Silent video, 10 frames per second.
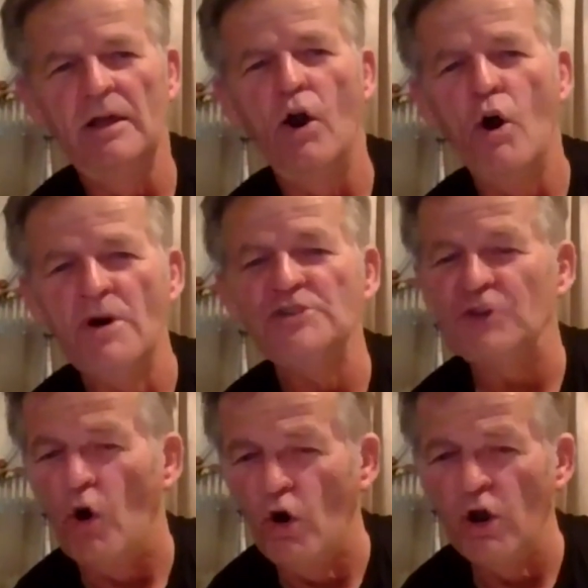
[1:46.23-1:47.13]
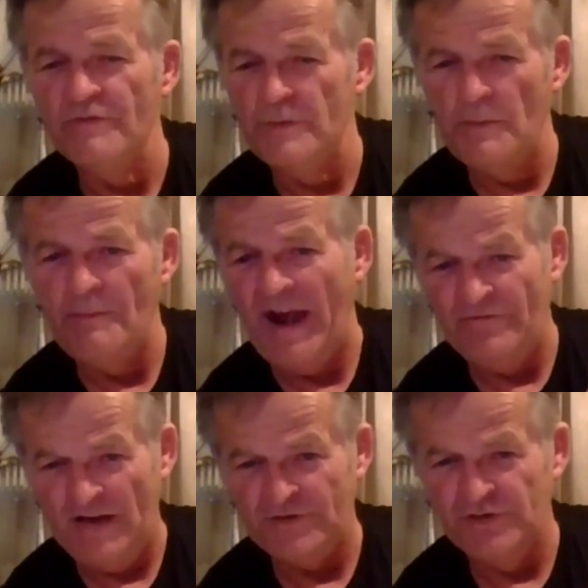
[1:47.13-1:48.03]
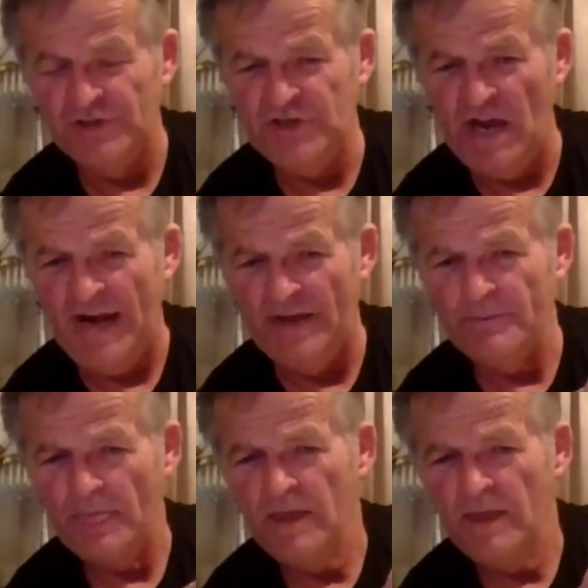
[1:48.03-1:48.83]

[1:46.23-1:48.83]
Almost all of them are manufactured in China.